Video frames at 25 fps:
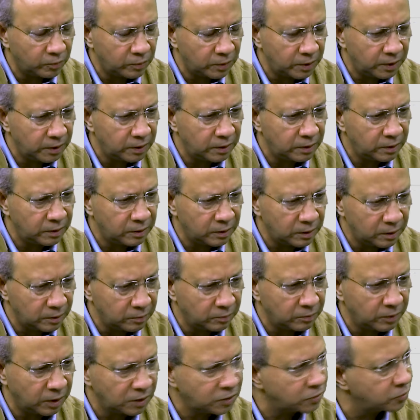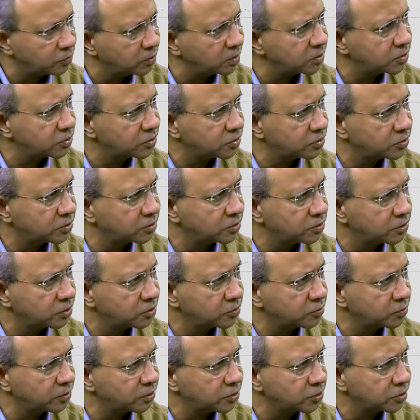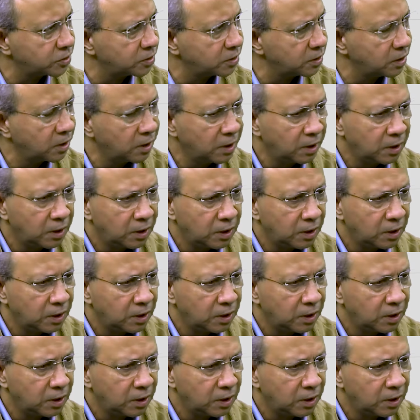in a much worse situation?